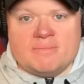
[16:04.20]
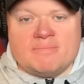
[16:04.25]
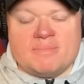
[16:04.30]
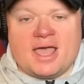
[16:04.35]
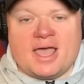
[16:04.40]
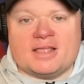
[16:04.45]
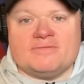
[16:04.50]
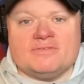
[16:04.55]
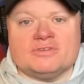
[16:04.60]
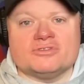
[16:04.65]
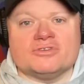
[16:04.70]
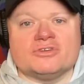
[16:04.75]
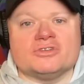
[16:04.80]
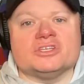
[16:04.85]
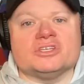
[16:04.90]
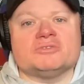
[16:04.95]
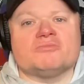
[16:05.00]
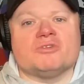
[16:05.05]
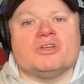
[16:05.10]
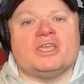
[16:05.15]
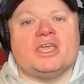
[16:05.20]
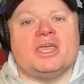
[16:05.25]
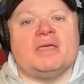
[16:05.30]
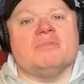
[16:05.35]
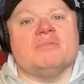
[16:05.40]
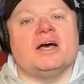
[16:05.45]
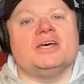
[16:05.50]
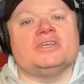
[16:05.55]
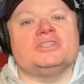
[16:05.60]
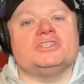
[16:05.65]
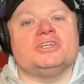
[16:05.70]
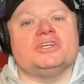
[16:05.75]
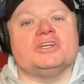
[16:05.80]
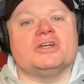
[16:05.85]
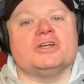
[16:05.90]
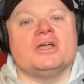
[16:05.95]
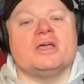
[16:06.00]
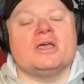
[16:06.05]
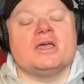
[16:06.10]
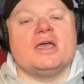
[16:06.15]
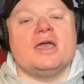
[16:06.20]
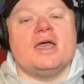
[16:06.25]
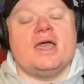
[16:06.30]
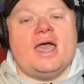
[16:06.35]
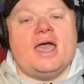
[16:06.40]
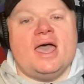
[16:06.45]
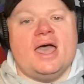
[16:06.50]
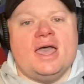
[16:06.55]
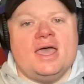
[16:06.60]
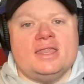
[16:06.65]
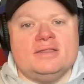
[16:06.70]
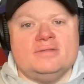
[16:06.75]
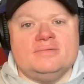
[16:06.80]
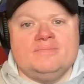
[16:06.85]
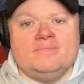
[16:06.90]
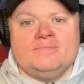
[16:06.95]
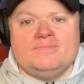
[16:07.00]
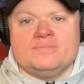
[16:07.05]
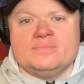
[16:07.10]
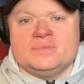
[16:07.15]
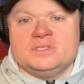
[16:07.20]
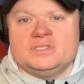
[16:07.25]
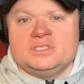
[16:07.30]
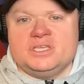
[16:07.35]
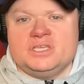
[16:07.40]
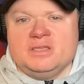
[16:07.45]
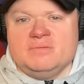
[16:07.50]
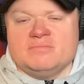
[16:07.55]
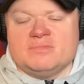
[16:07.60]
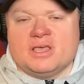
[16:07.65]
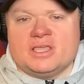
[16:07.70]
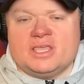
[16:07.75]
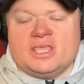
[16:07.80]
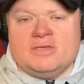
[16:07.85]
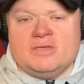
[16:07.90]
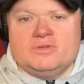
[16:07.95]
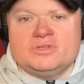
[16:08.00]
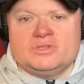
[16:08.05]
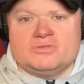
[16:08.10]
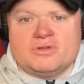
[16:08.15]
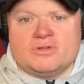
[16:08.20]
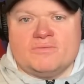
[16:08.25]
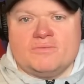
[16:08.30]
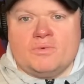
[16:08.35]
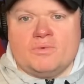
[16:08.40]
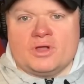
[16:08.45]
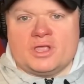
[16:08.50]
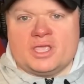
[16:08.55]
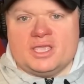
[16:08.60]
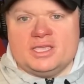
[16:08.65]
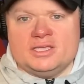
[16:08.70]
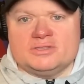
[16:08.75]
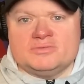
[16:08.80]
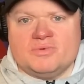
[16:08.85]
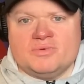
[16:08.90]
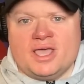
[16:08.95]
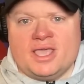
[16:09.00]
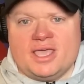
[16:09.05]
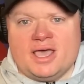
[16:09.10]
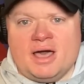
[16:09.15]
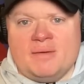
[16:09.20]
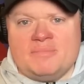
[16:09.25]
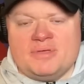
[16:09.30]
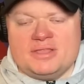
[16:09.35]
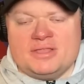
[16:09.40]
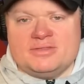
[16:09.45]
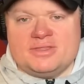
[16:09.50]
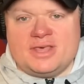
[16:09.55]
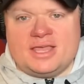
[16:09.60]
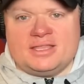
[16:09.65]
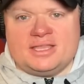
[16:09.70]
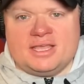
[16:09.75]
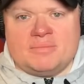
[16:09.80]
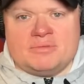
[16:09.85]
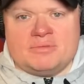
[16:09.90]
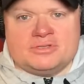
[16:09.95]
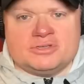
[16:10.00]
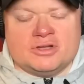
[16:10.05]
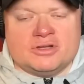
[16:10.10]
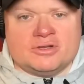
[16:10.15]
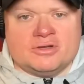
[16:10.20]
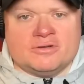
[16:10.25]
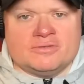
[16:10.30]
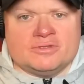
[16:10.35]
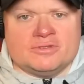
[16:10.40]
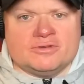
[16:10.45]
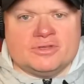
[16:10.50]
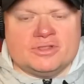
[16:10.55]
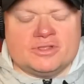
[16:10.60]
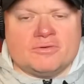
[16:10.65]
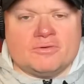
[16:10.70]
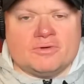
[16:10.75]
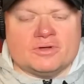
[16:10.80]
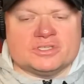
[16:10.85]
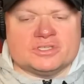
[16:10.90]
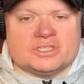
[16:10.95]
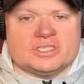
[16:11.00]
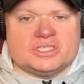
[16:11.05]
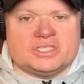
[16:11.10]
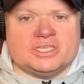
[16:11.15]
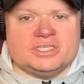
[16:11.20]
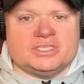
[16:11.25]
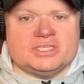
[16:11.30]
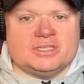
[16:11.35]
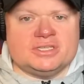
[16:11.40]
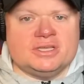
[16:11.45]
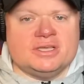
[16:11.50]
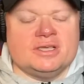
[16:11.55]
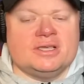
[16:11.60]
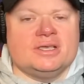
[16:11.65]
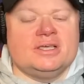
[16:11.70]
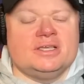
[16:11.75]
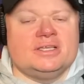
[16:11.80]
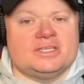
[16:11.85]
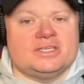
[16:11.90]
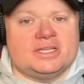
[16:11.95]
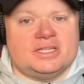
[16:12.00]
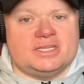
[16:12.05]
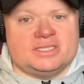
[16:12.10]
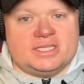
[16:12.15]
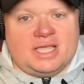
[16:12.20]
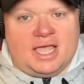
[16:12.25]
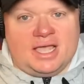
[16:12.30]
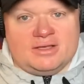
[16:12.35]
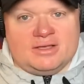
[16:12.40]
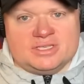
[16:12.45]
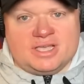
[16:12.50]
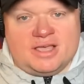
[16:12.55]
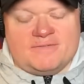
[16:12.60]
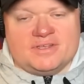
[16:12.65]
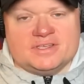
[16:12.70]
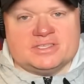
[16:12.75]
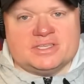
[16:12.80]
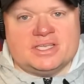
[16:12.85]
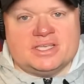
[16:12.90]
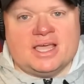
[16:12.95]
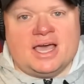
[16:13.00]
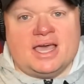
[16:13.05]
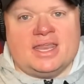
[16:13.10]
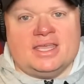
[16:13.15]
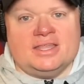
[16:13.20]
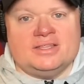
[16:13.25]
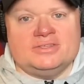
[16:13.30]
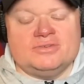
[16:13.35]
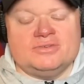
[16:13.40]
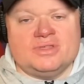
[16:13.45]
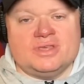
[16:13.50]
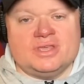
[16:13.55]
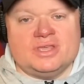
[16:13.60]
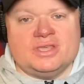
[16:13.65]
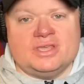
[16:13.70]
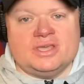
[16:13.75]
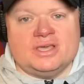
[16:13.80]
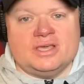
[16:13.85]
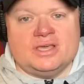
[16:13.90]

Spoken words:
impactful during the spring game last year and seemed like he was sort of working his way up into that depth chart during the course of the season. Sonny Styles obviously got into the